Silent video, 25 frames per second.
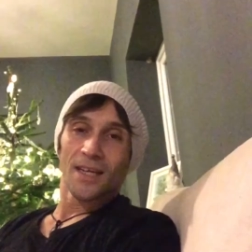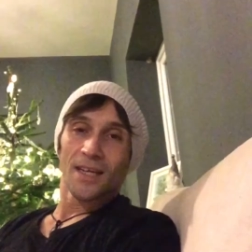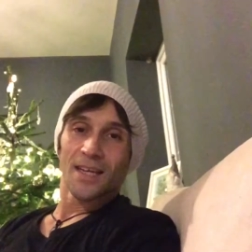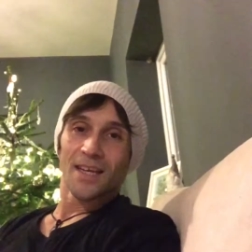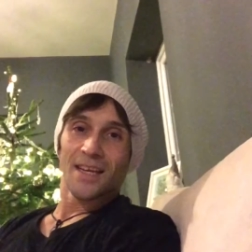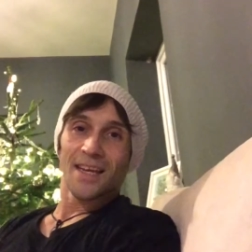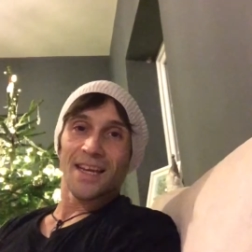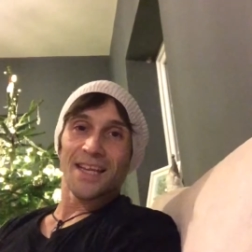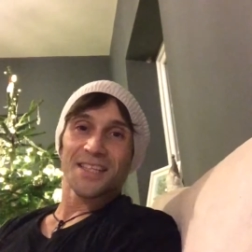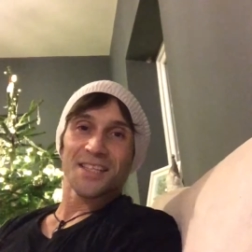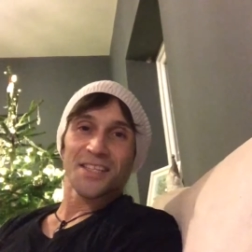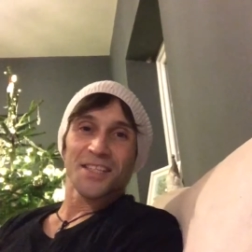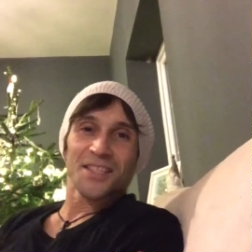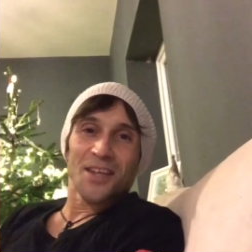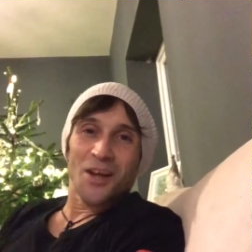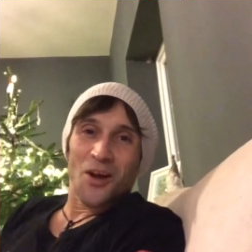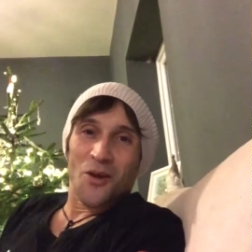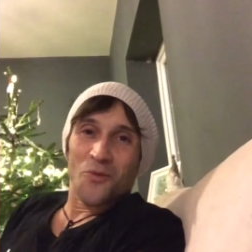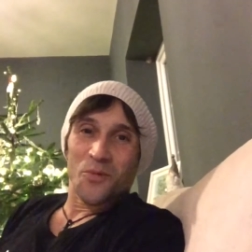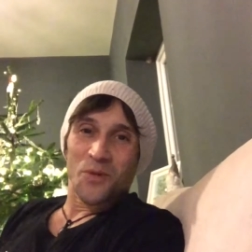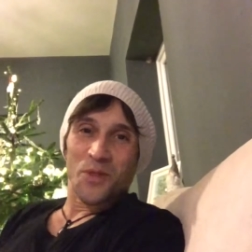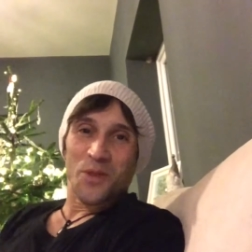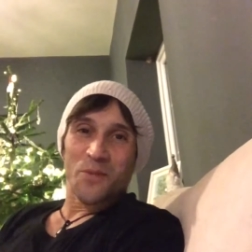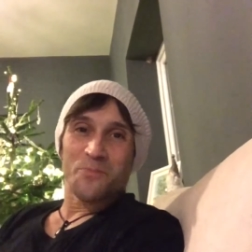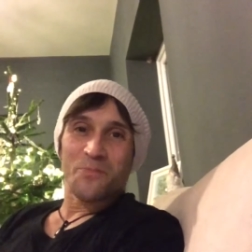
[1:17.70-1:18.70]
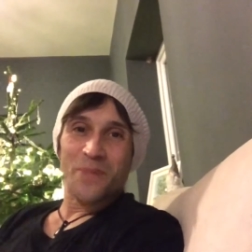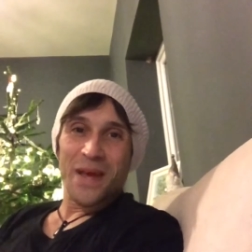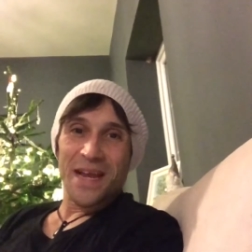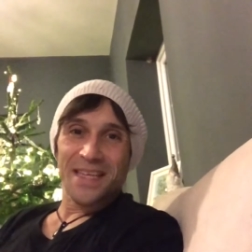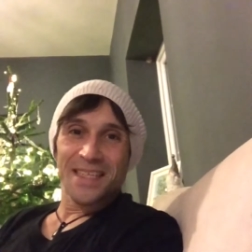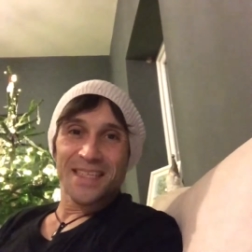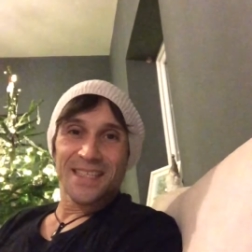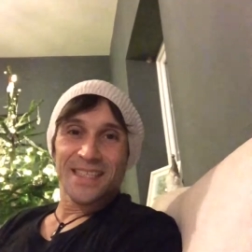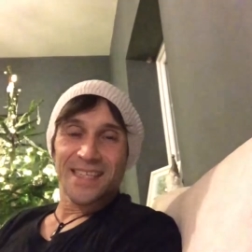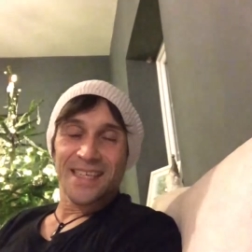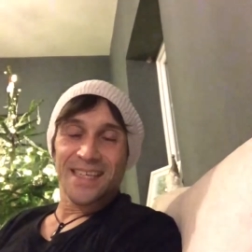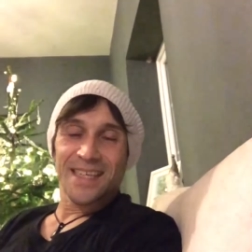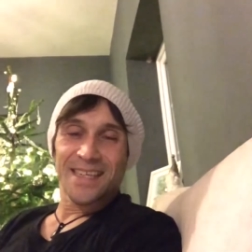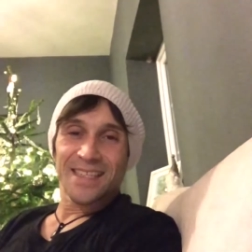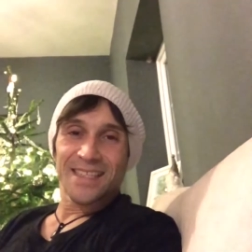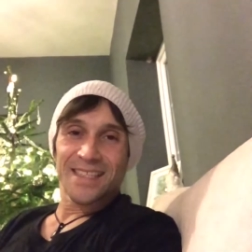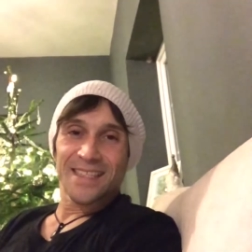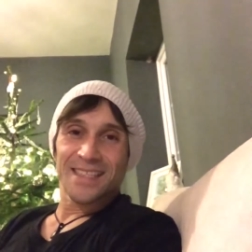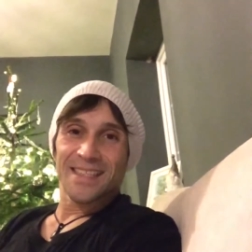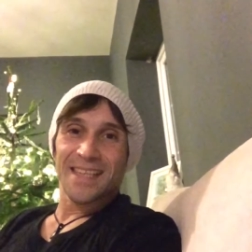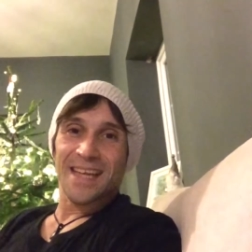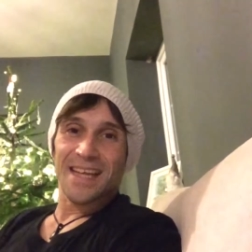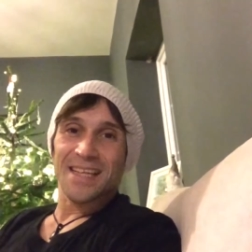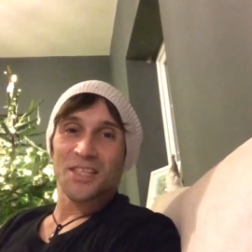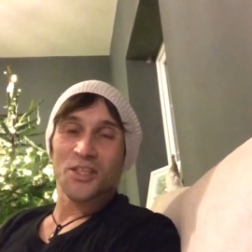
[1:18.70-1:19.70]
Let's start with the
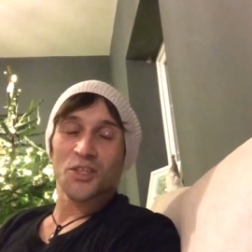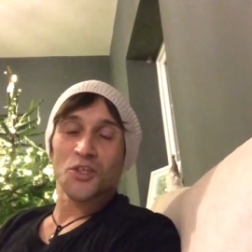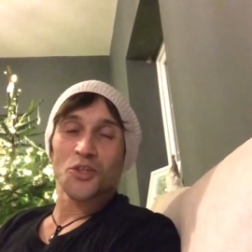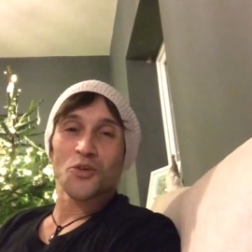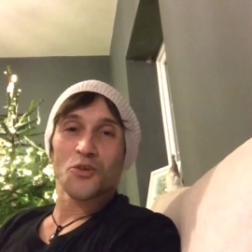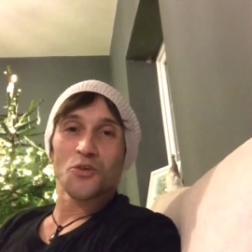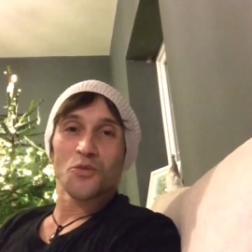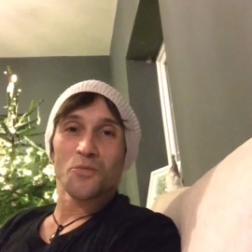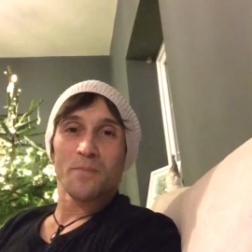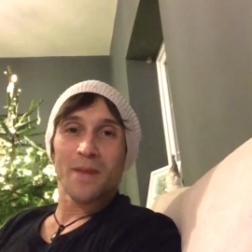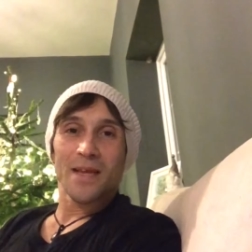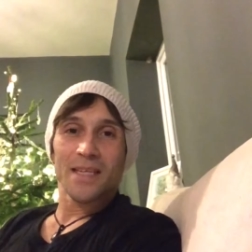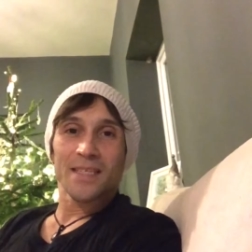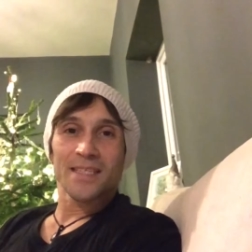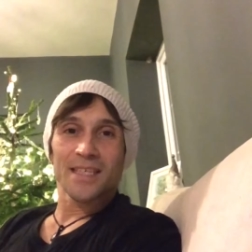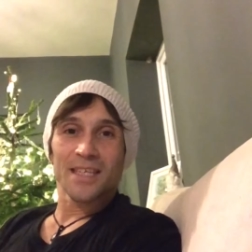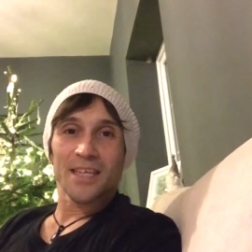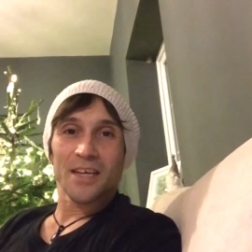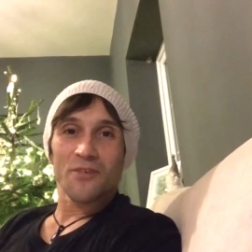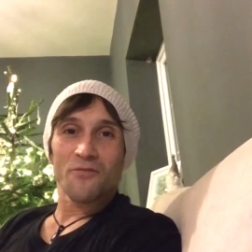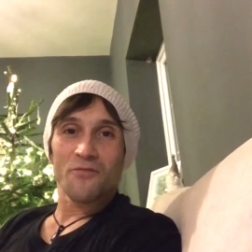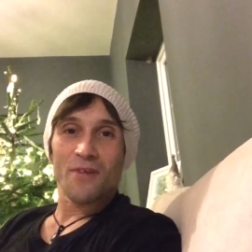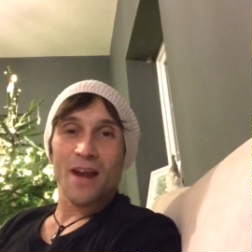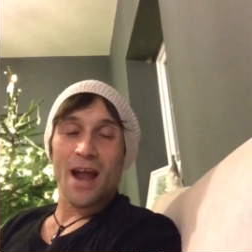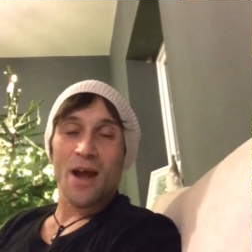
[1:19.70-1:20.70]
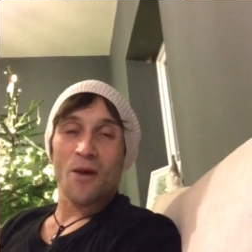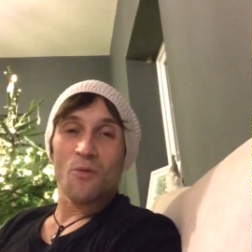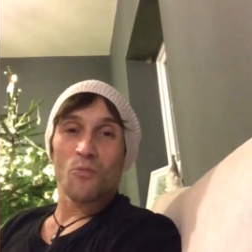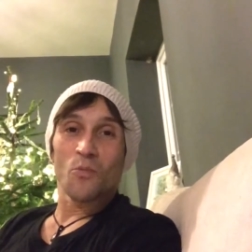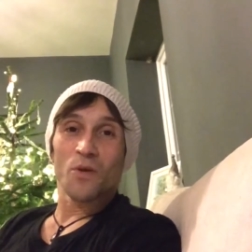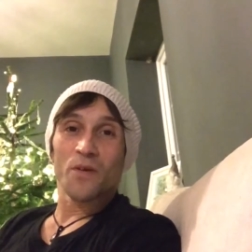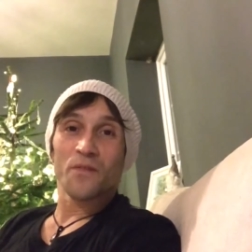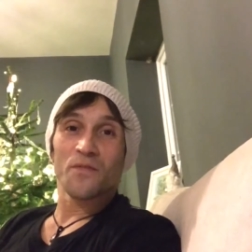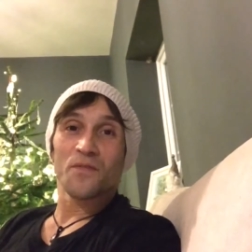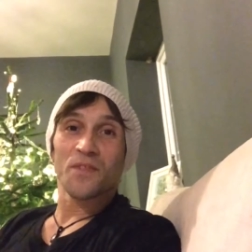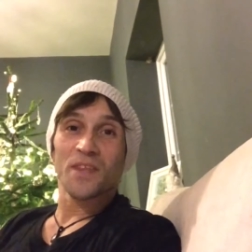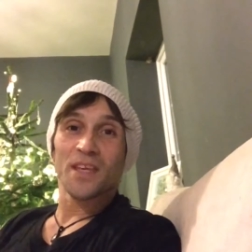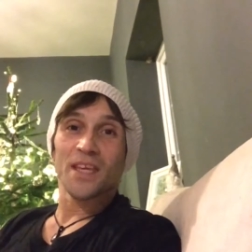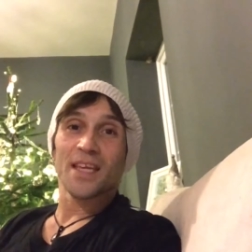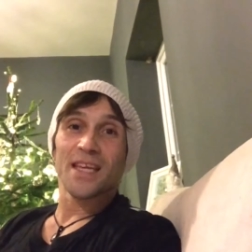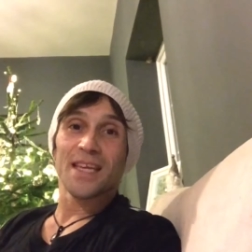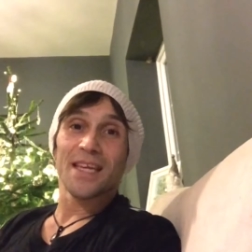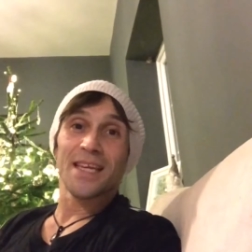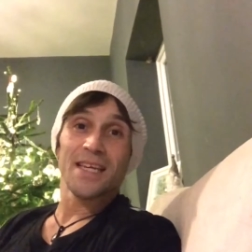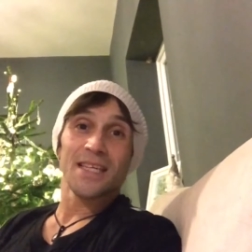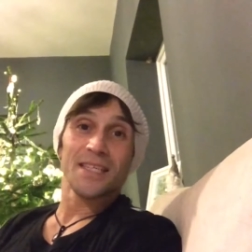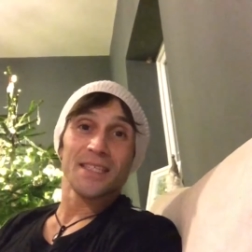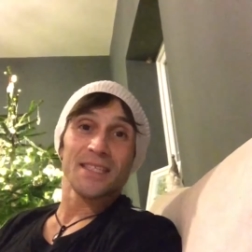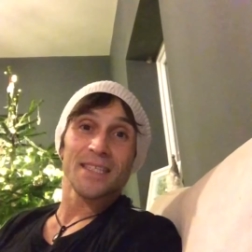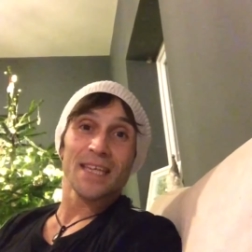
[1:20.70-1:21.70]
basics. That's you messing around with
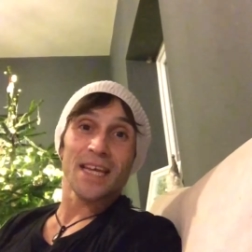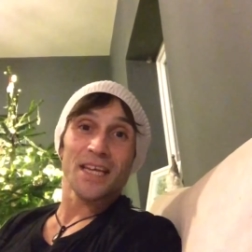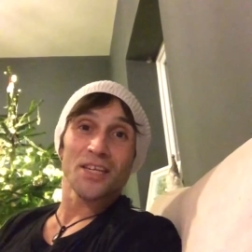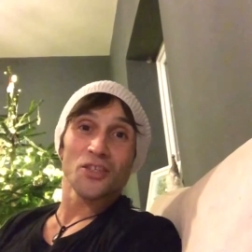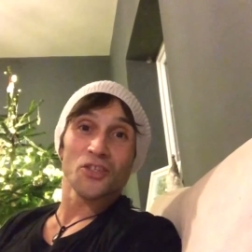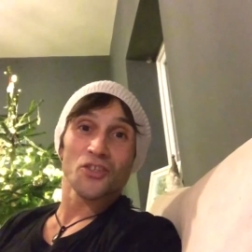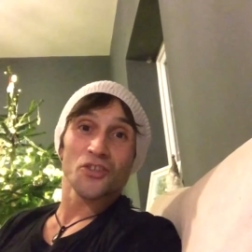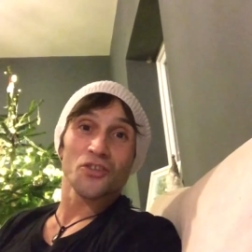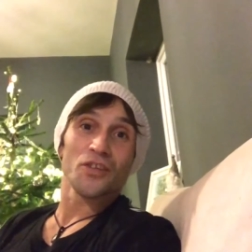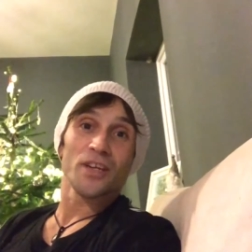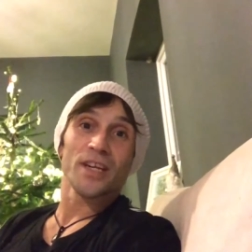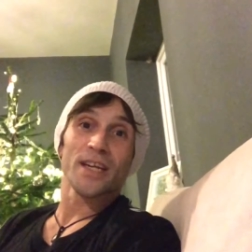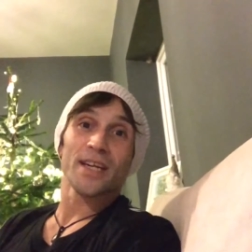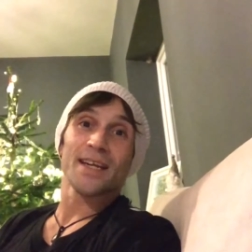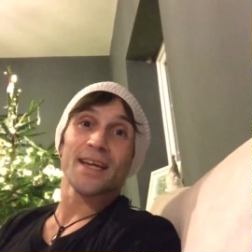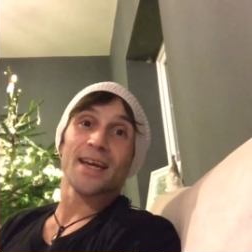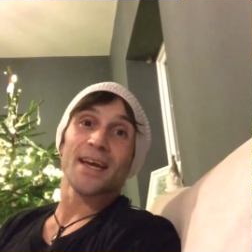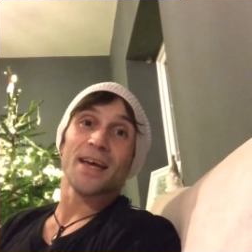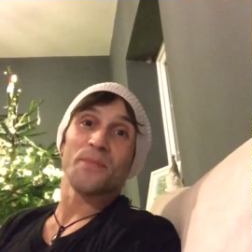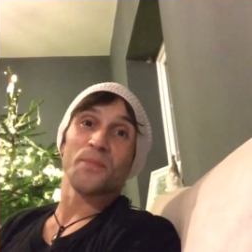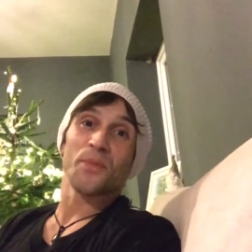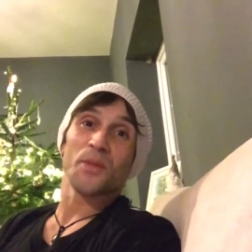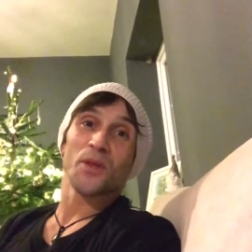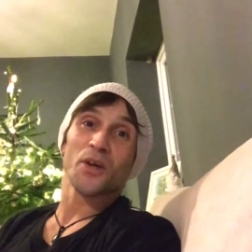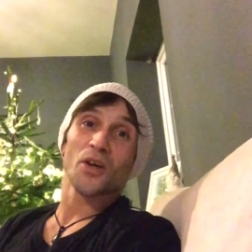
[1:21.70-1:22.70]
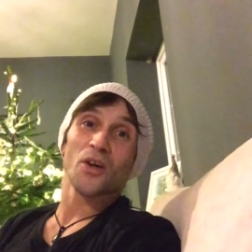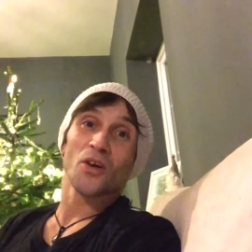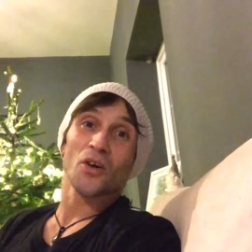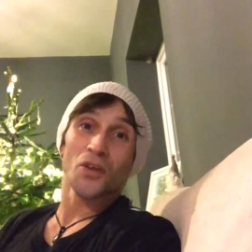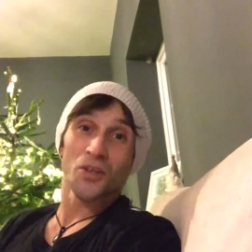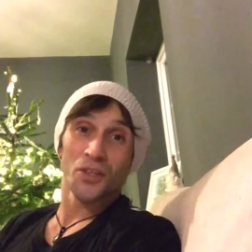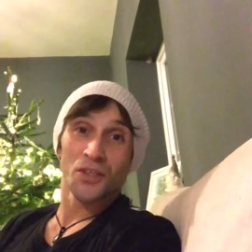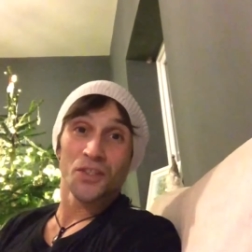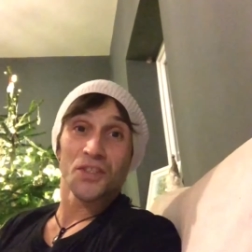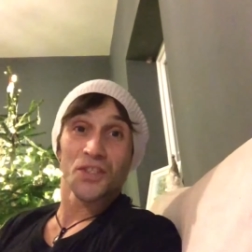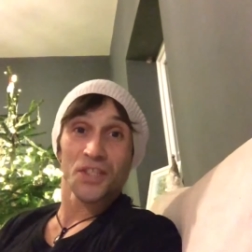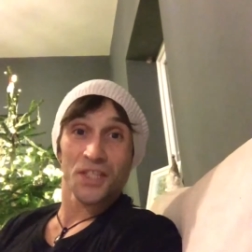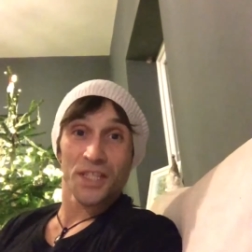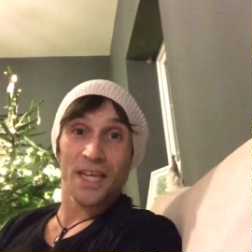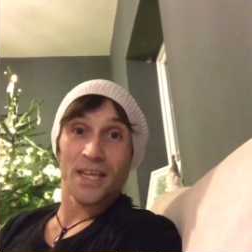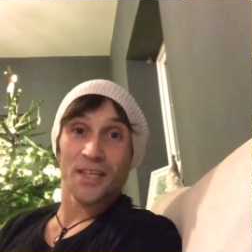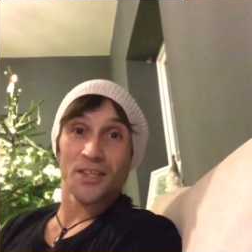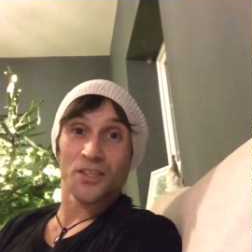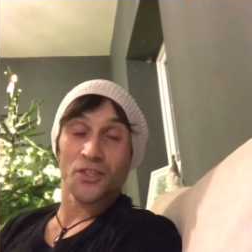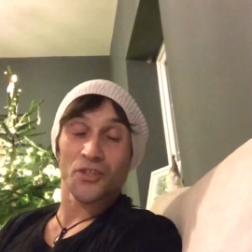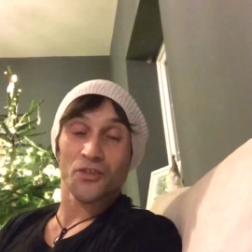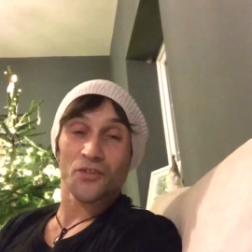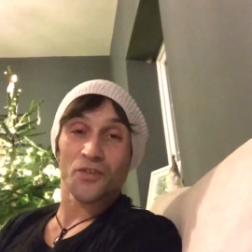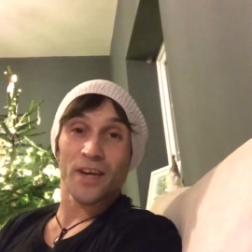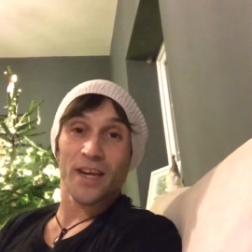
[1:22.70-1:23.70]
the eccentric and the
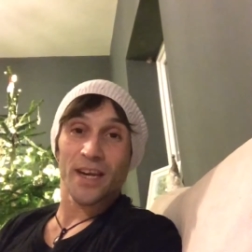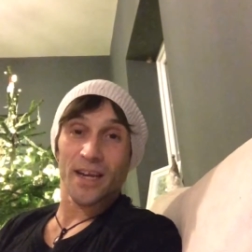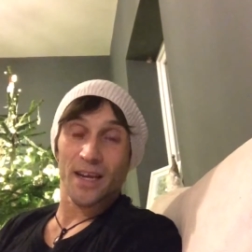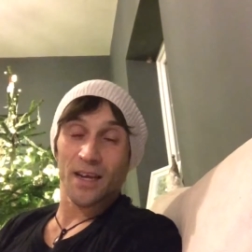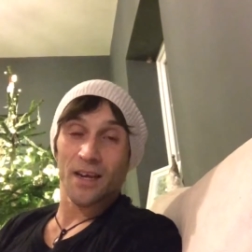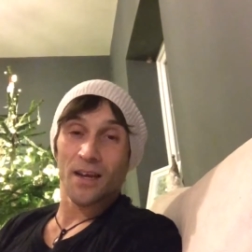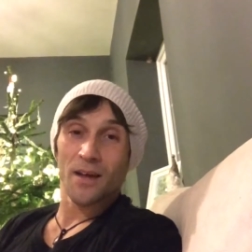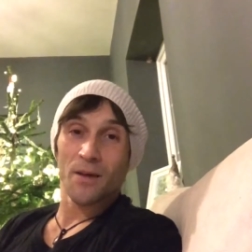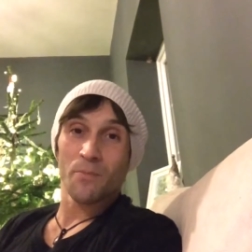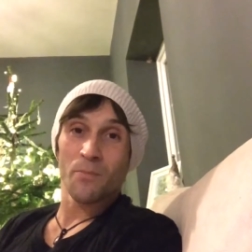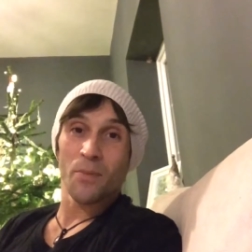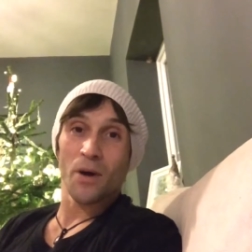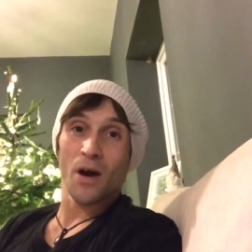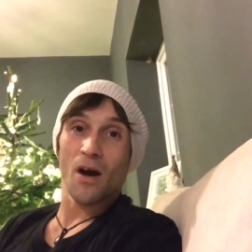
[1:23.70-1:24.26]
concentric